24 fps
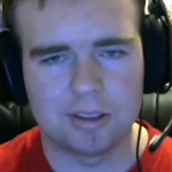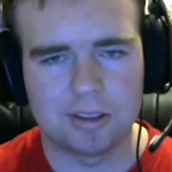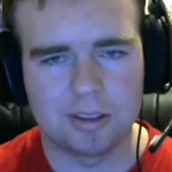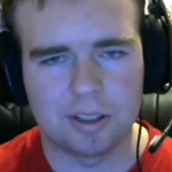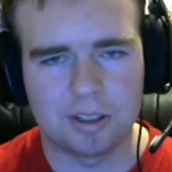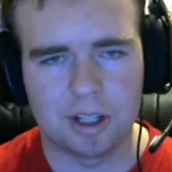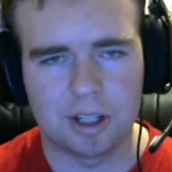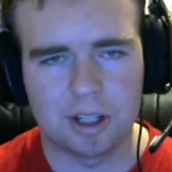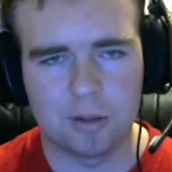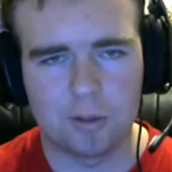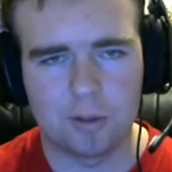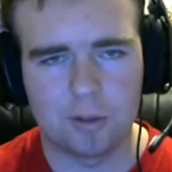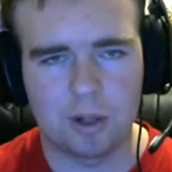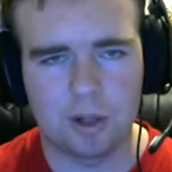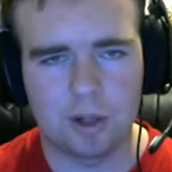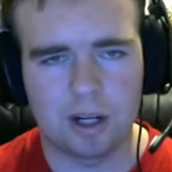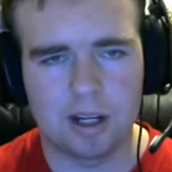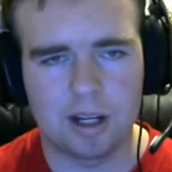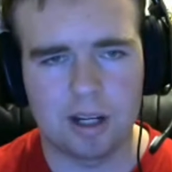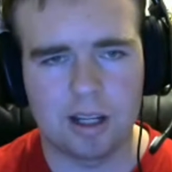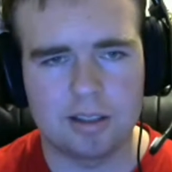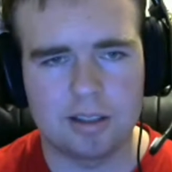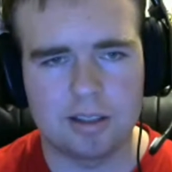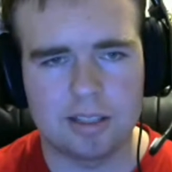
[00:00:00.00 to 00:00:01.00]
So if you want
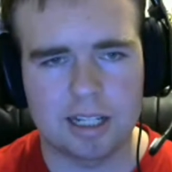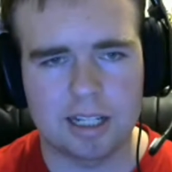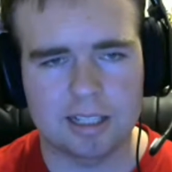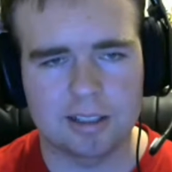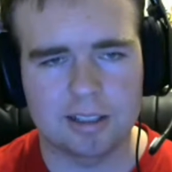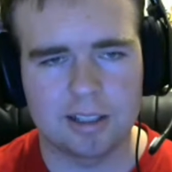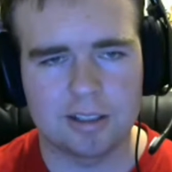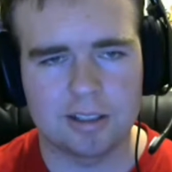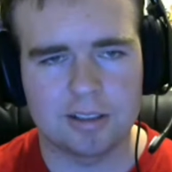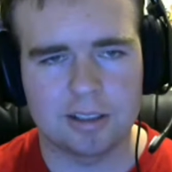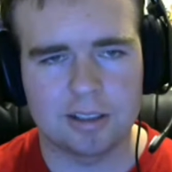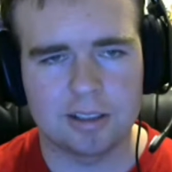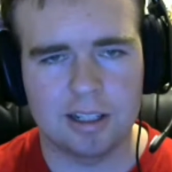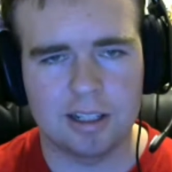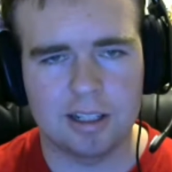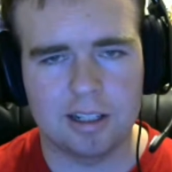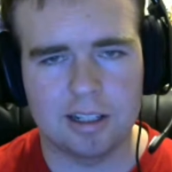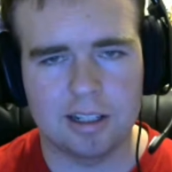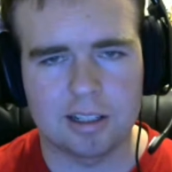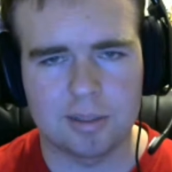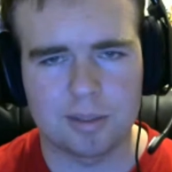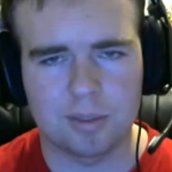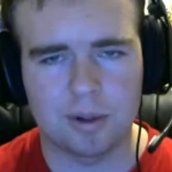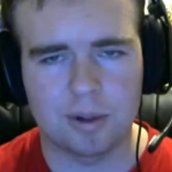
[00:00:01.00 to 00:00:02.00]
to take a listen in,
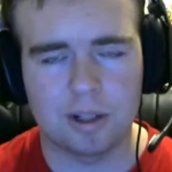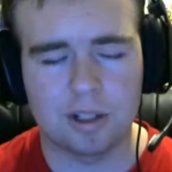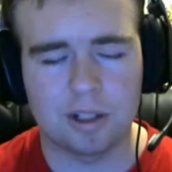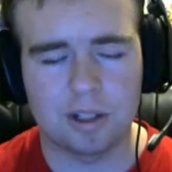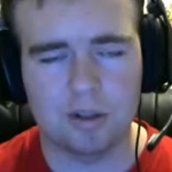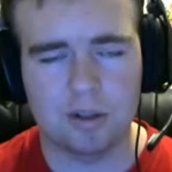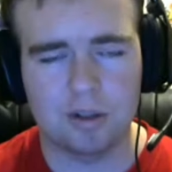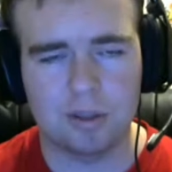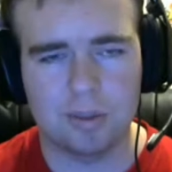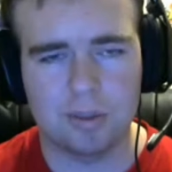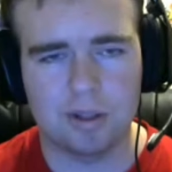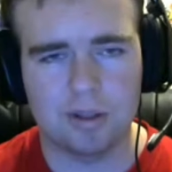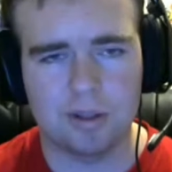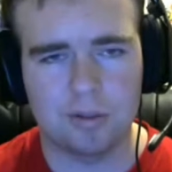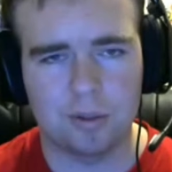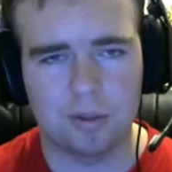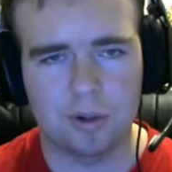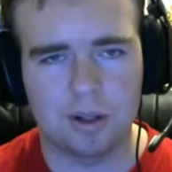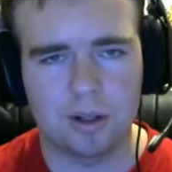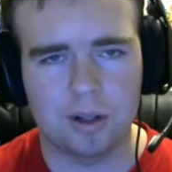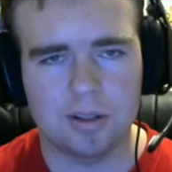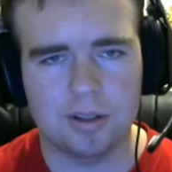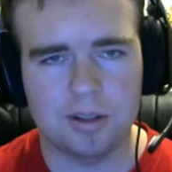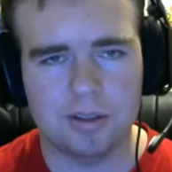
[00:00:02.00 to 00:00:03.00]
it's a pretty creepy
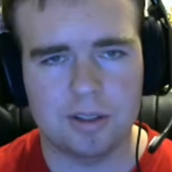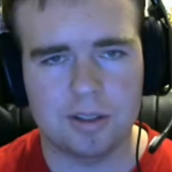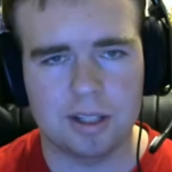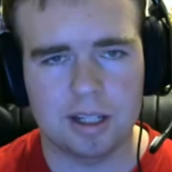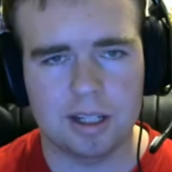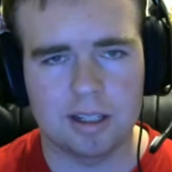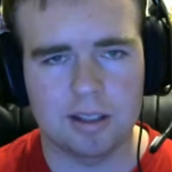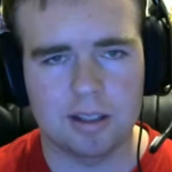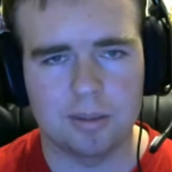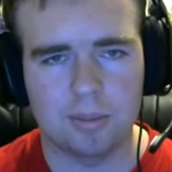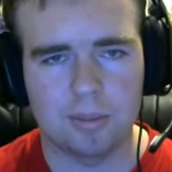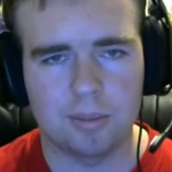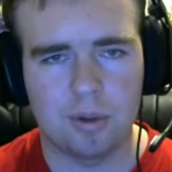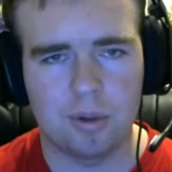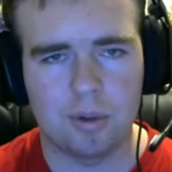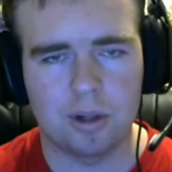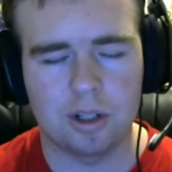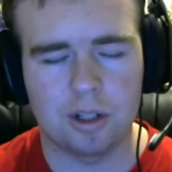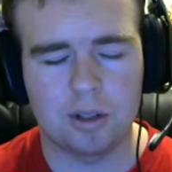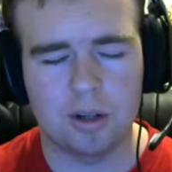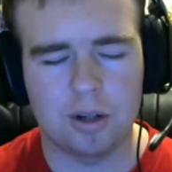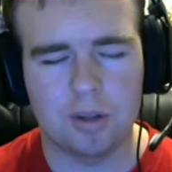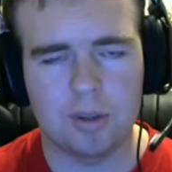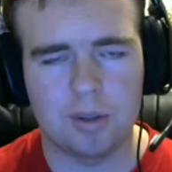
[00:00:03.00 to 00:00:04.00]
voice and pretty
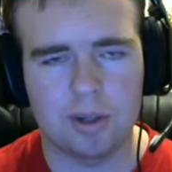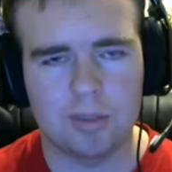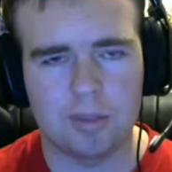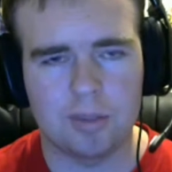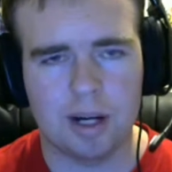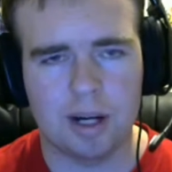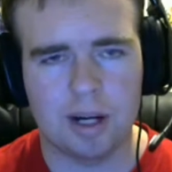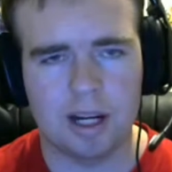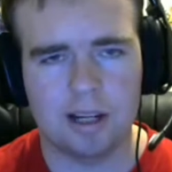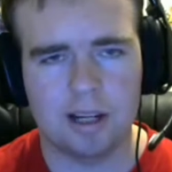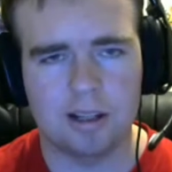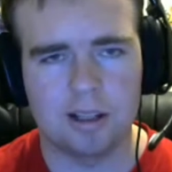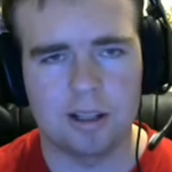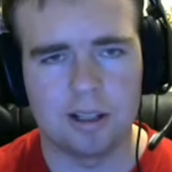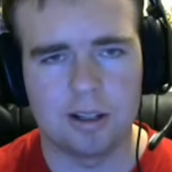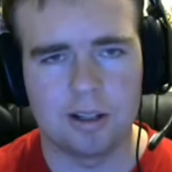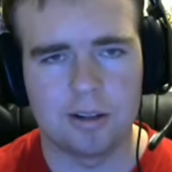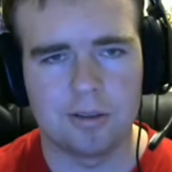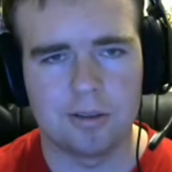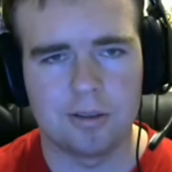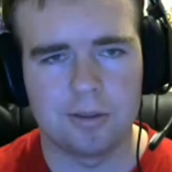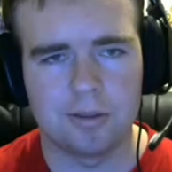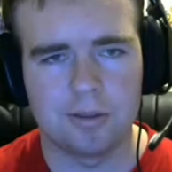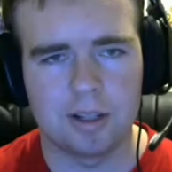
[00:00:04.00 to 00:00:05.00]
creepy pile
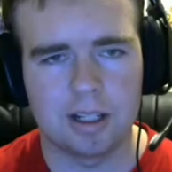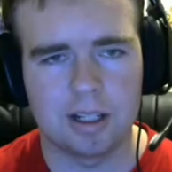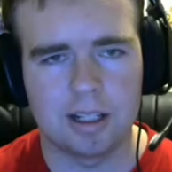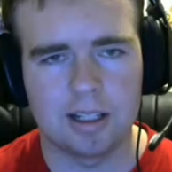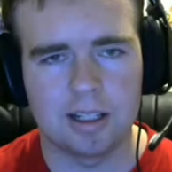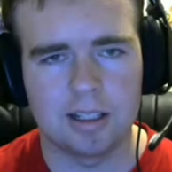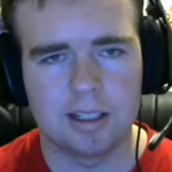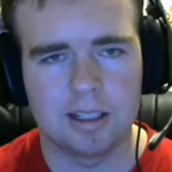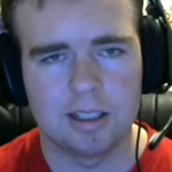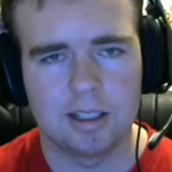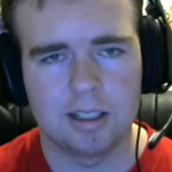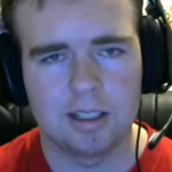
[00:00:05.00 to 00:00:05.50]
of